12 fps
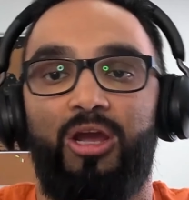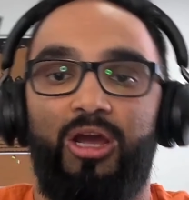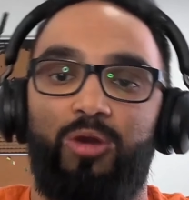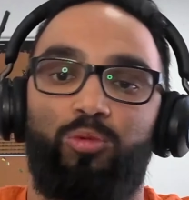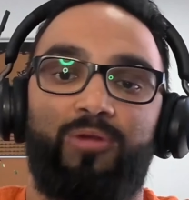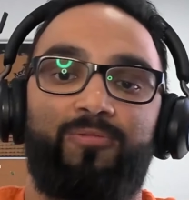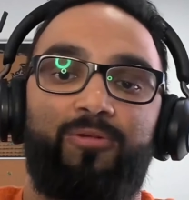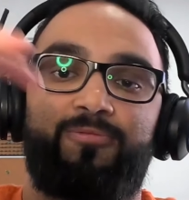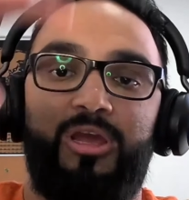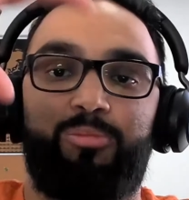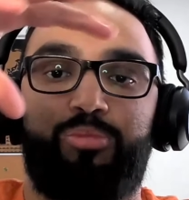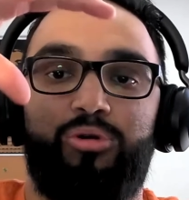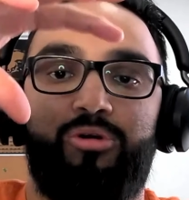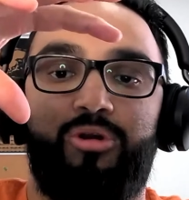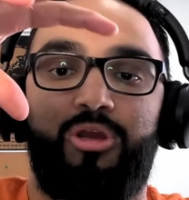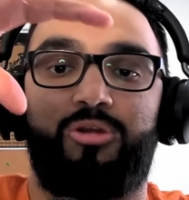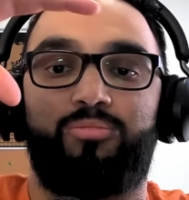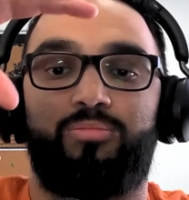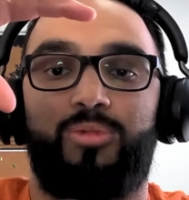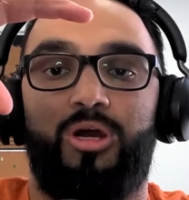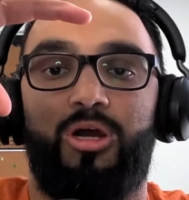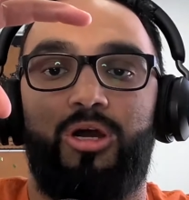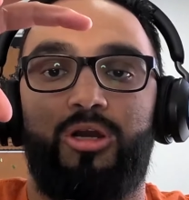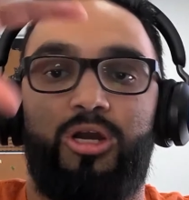And whatever vapor it
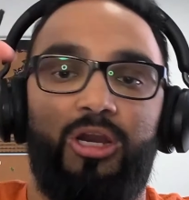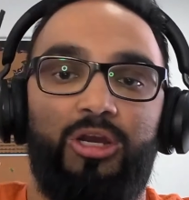kind of